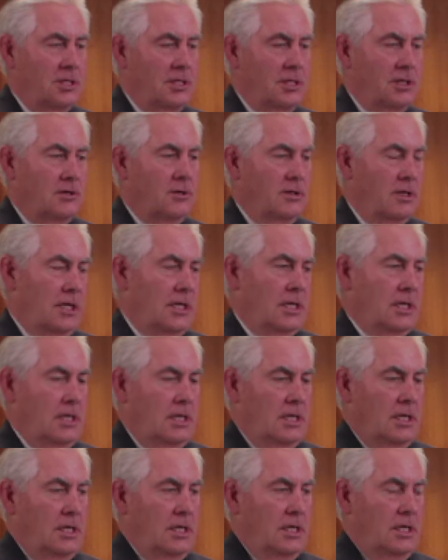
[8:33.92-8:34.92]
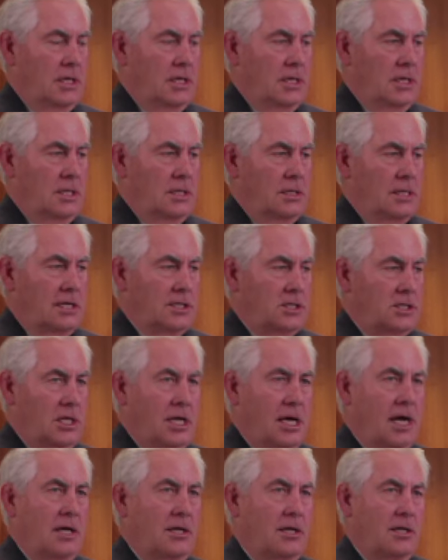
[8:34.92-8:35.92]
And I would
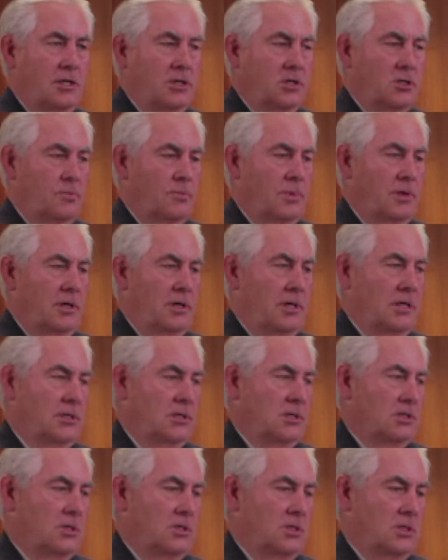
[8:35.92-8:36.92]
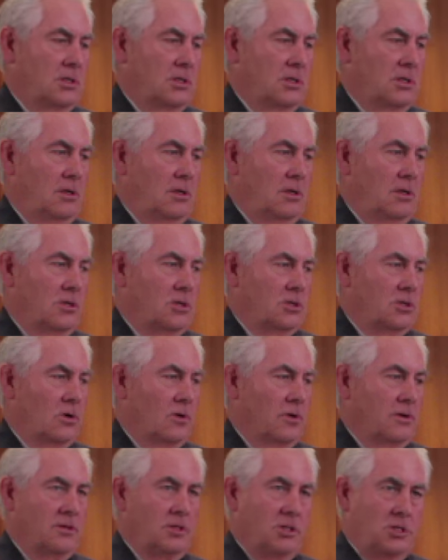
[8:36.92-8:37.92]
recommend anyone
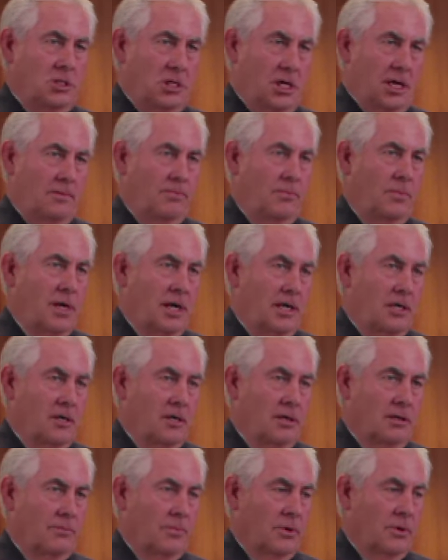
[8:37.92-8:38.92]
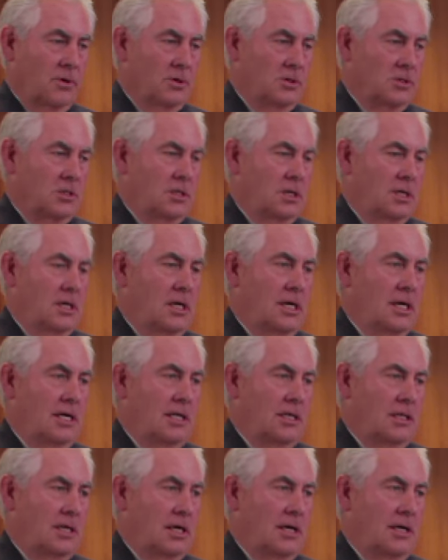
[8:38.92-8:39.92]
go to that study, uh, look at
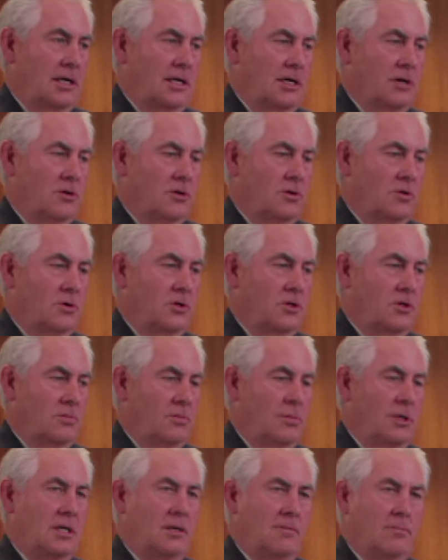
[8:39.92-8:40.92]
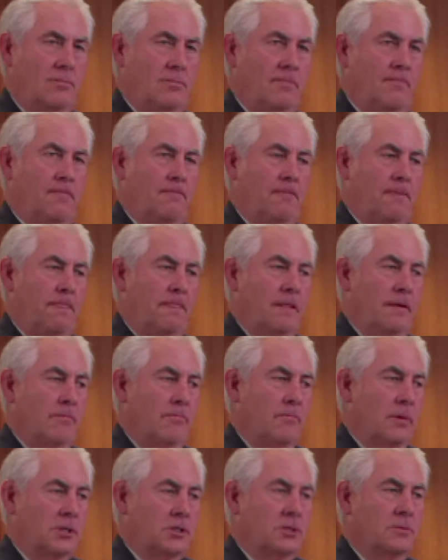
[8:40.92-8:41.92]
the results of that study, because it's
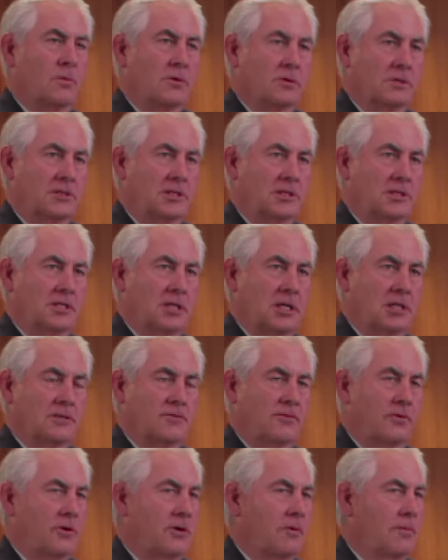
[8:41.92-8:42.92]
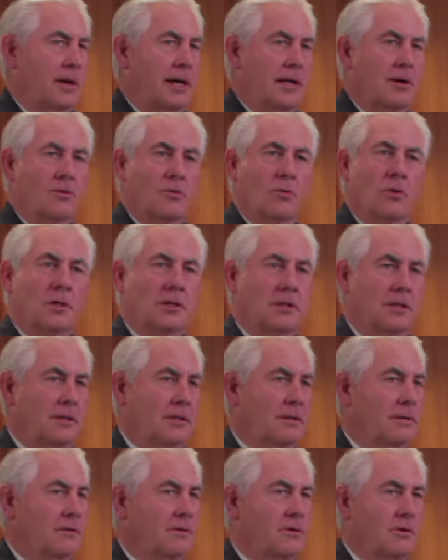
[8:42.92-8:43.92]
quite dramatic the impact of
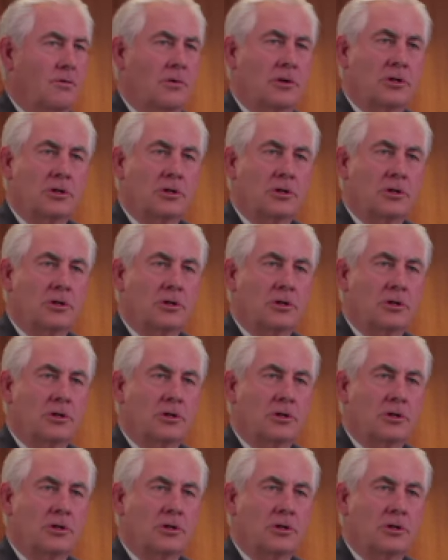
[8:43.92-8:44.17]
on young